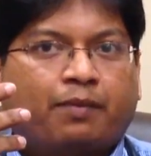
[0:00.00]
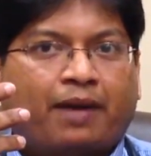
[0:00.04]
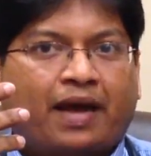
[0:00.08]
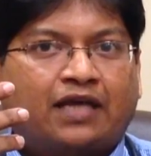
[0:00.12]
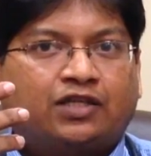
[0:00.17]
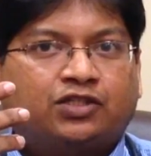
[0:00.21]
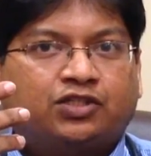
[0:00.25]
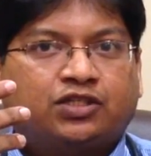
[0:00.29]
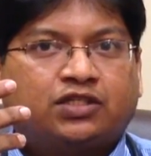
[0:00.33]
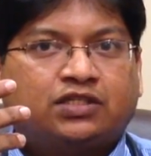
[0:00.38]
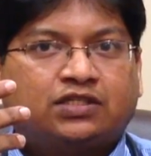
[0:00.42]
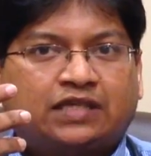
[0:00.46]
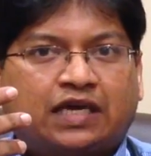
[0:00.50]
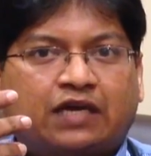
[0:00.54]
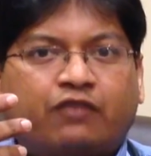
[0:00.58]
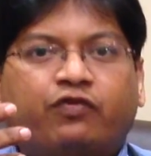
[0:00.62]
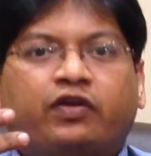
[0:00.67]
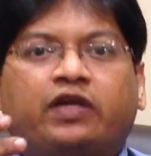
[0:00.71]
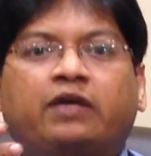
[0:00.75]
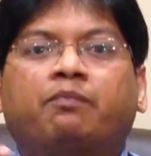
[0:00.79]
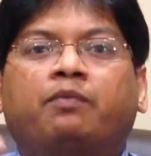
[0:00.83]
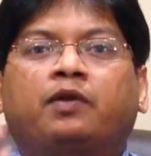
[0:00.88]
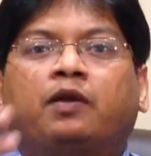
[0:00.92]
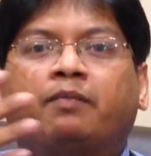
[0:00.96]
patients and
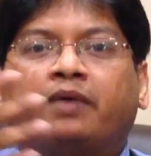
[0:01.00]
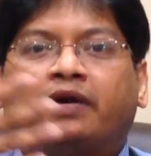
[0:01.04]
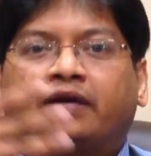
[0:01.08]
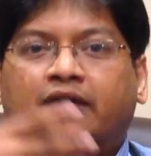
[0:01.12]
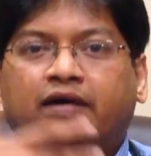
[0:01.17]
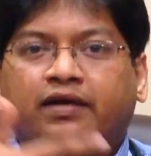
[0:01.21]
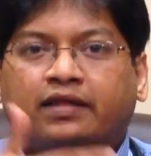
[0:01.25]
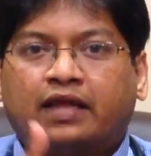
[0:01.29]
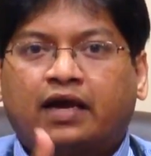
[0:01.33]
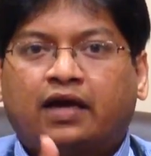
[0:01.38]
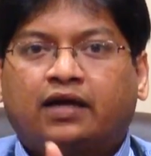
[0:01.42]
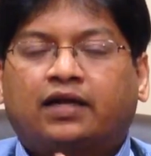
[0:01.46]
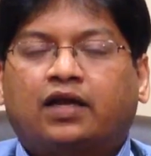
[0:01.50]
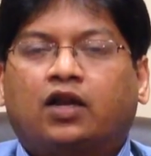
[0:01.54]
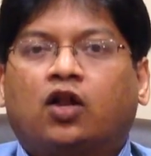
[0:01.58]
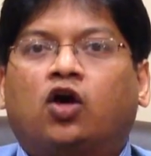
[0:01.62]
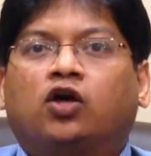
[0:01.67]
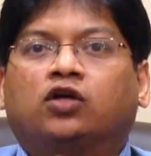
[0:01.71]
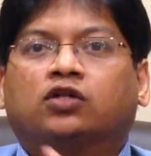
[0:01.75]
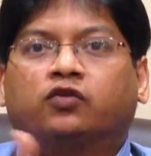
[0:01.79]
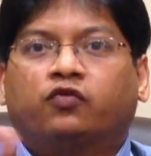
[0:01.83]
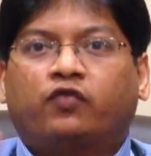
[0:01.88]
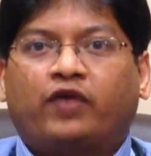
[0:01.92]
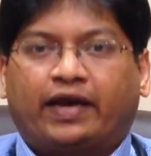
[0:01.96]
we implemented that
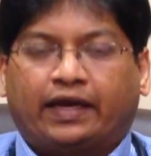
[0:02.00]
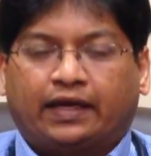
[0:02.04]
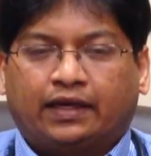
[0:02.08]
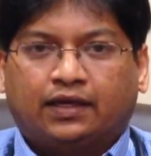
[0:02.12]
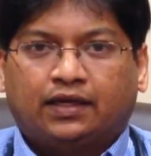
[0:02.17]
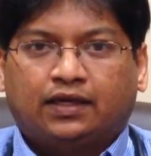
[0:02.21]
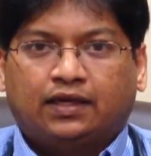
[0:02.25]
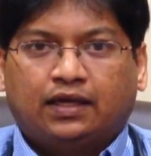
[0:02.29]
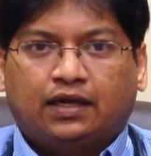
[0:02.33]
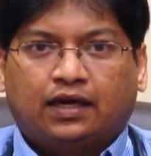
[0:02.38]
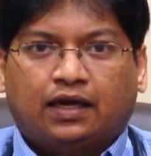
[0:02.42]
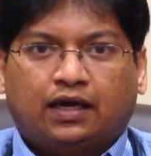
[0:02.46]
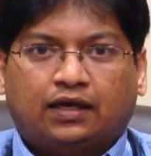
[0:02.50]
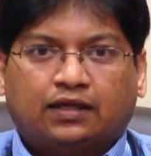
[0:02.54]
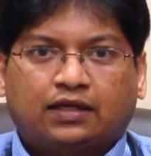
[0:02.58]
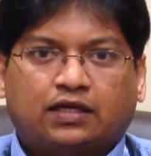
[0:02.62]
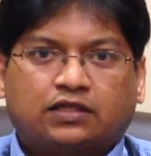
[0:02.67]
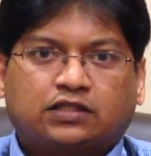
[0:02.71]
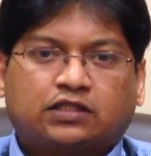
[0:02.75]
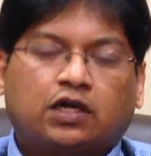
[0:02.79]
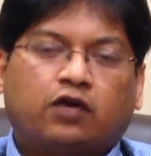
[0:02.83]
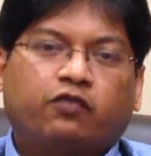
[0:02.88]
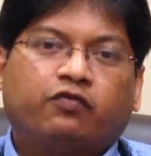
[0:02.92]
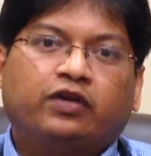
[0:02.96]
along the way.
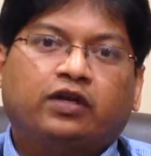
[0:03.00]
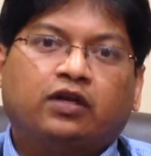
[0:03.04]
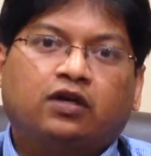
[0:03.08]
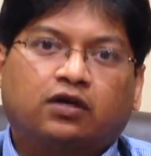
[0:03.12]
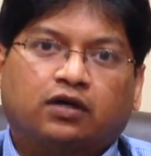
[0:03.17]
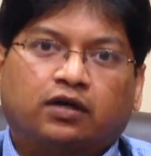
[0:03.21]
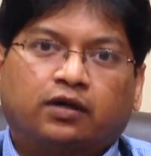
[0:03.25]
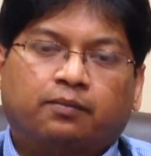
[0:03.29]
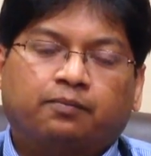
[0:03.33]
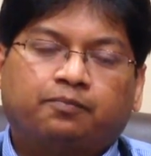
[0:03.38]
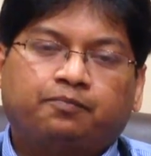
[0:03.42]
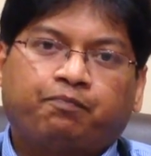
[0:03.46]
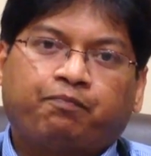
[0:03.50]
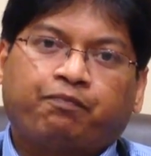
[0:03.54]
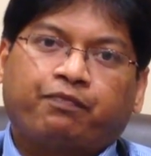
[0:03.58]
That's how we learn.